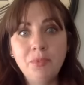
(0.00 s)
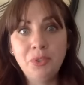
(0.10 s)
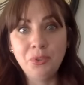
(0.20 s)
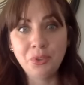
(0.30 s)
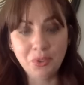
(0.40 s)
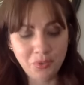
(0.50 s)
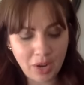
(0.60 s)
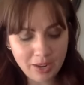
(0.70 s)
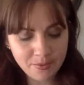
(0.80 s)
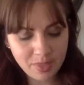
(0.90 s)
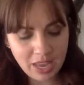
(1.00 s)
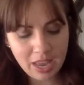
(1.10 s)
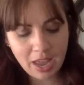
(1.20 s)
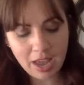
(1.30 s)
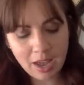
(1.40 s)
Google, right?
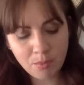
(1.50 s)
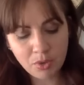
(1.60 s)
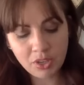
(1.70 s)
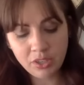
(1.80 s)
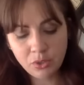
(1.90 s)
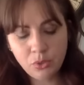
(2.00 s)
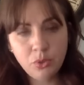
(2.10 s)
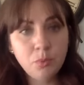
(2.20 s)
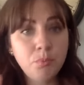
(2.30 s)
We're going to go through a